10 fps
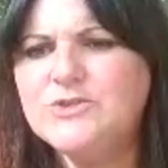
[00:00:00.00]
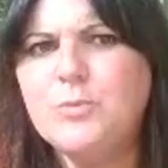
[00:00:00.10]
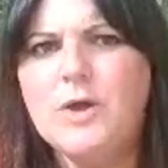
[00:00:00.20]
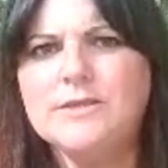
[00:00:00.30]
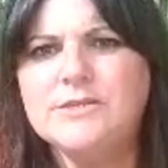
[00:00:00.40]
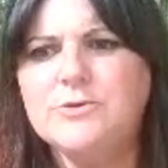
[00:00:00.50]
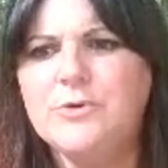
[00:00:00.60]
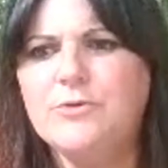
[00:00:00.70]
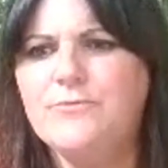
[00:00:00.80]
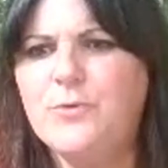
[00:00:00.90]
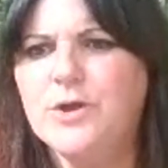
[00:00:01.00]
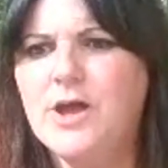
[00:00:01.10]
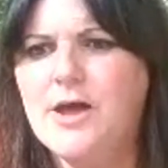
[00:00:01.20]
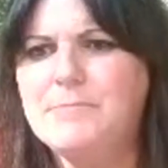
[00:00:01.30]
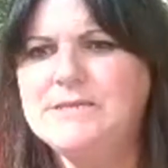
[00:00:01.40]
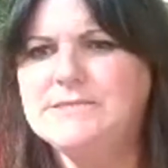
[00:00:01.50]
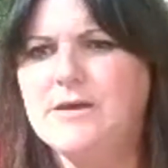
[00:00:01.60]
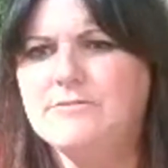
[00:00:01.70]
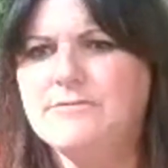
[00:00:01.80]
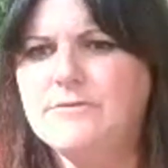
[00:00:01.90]
one do you own 4 copies
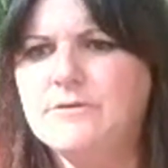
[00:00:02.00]
of?